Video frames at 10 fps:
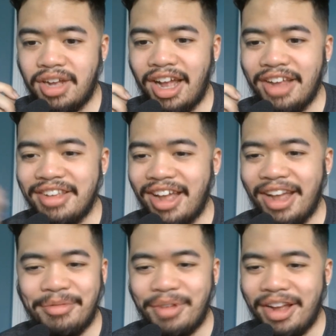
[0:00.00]
I
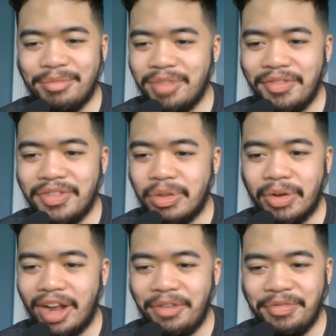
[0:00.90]
I'm I'm loving
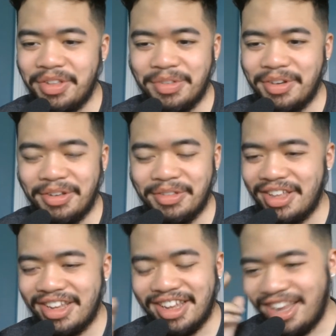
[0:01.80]
their outfits right now.
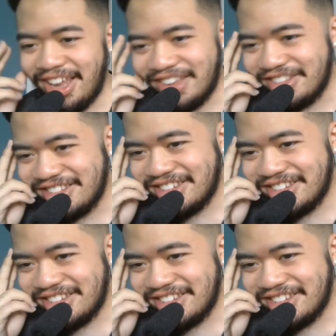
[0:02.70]
Like I can't.